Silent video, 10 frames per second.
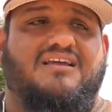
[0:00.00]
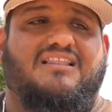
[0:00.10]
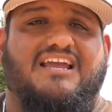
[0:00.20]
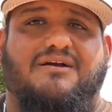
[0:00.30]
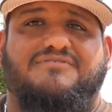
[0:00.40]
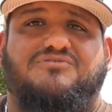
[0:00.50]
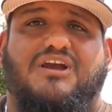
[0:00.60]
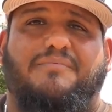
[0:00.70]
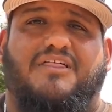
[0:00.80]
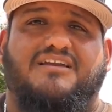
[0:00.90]
Like, comment,
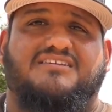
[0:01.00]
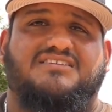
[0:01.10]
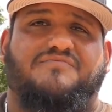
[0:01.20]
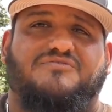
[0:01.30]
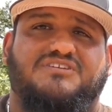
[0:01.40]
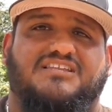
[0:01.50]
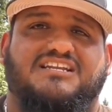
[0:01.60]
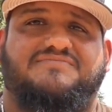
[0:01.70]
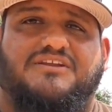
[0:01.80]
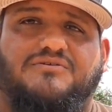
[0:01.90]
subscribe, all that good stuff. And we'll see you in the
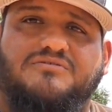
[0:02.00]
next video.